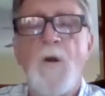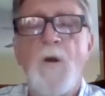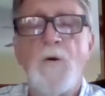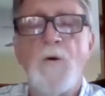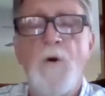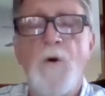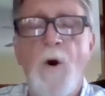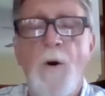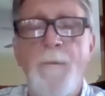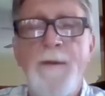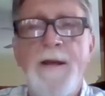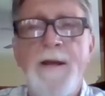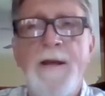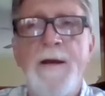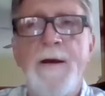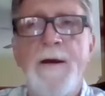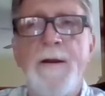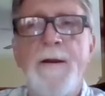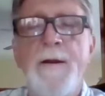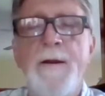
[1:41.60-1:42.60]
called me
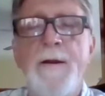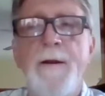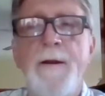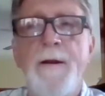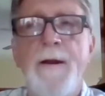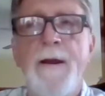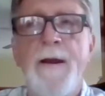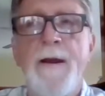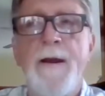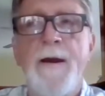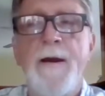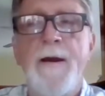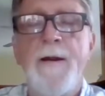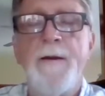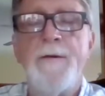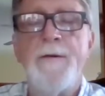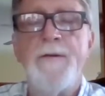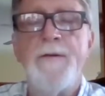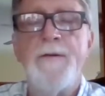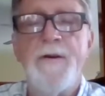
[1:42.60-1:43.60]
in
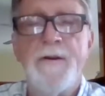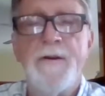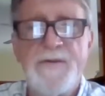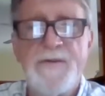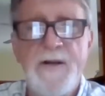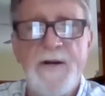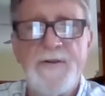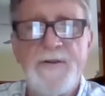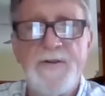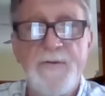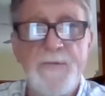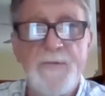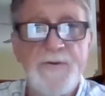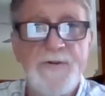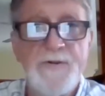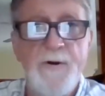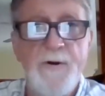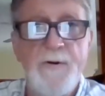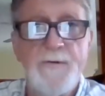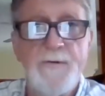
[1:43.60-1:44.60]
and to discuss the
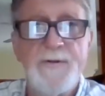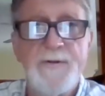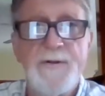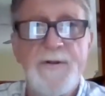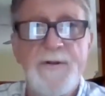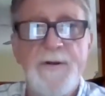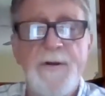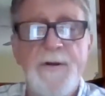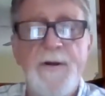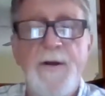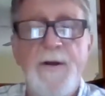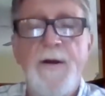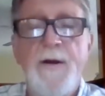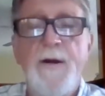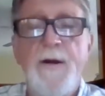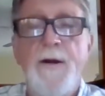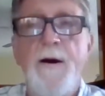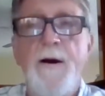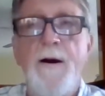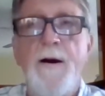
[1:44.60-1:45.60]
results.
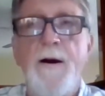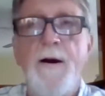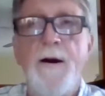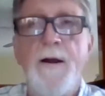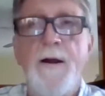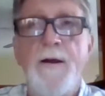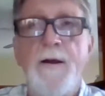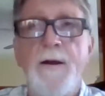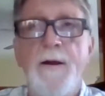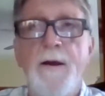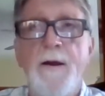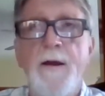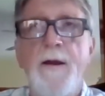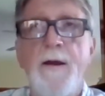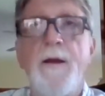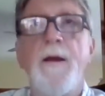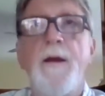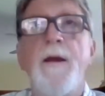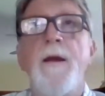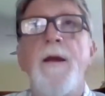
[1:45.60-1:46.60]
At
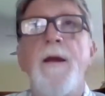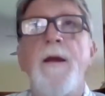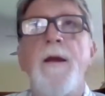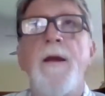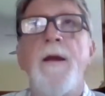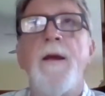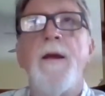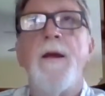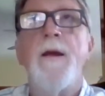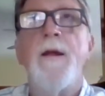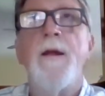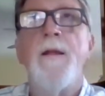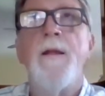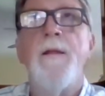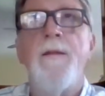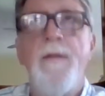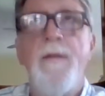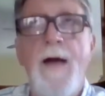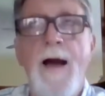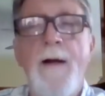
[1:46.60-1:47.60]

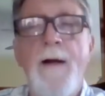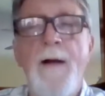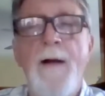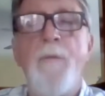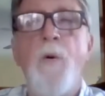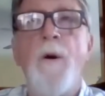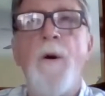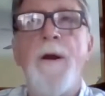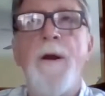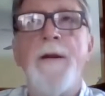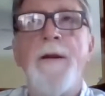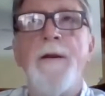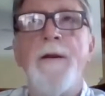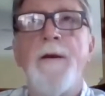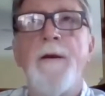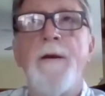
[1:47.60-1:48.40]
that point,